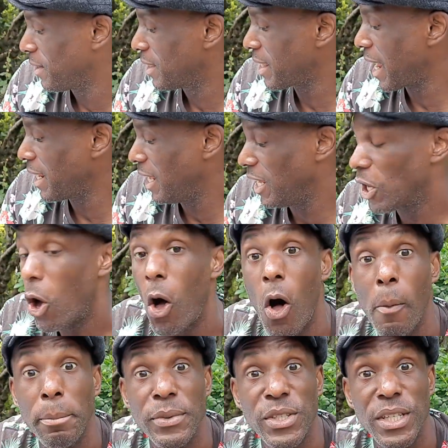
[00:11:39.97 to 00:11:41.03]
that he
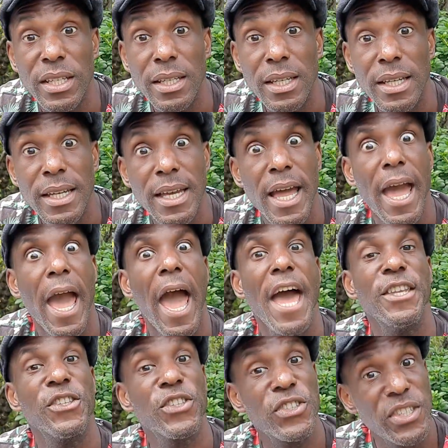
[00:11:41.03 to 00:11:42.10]
hopped
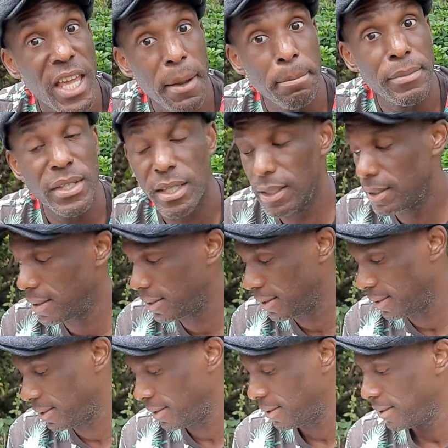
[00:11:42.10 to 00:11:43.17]
and skipped.
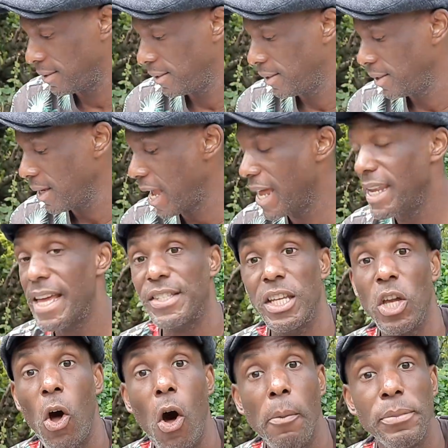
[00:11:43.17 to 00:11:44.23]
And as he
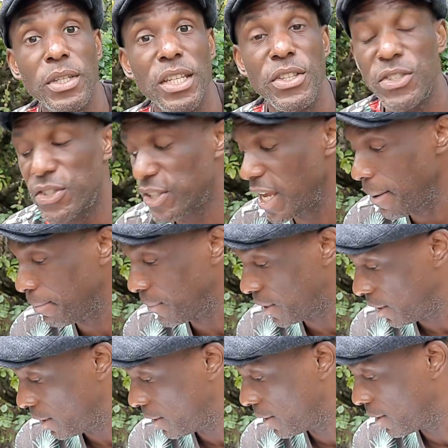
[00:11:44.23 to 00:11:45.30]
hopped and skipped,
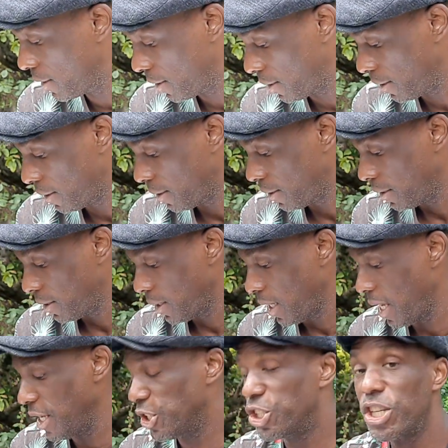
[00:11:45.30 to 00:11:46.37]

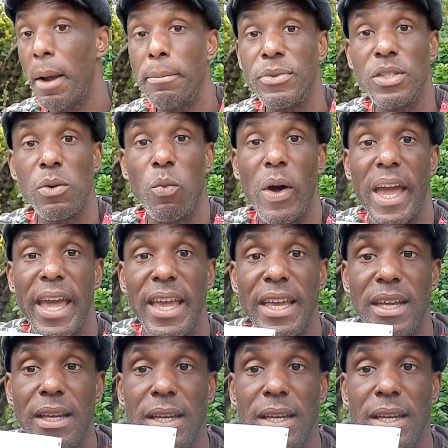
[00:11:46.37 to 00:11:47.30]
he jumped away,